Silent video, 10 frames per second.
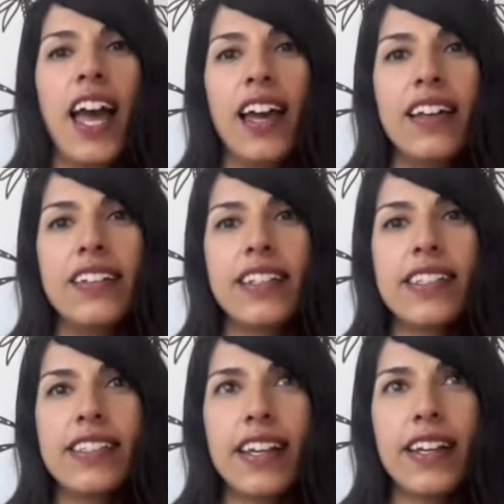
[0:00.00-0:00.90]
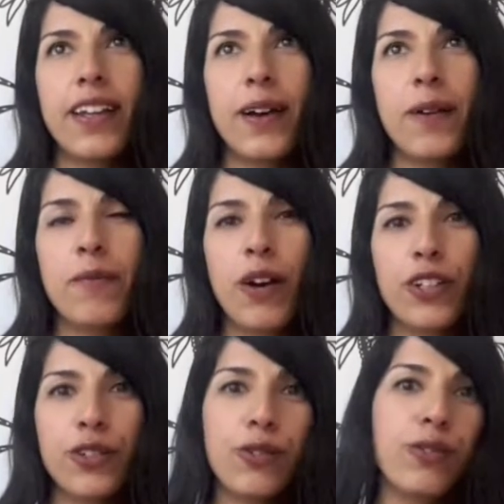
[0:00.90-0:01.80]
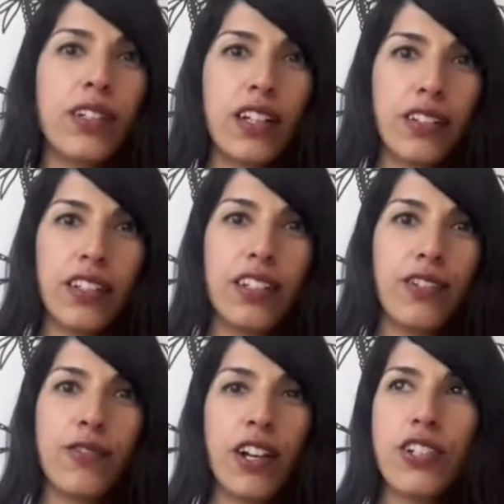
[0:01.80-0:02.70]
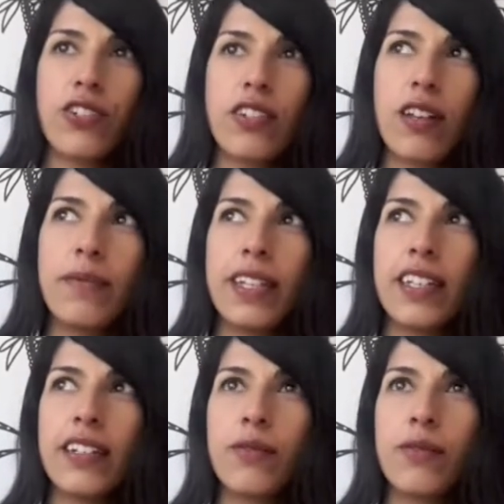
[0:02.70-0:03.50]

And he said, are you in a rush or something?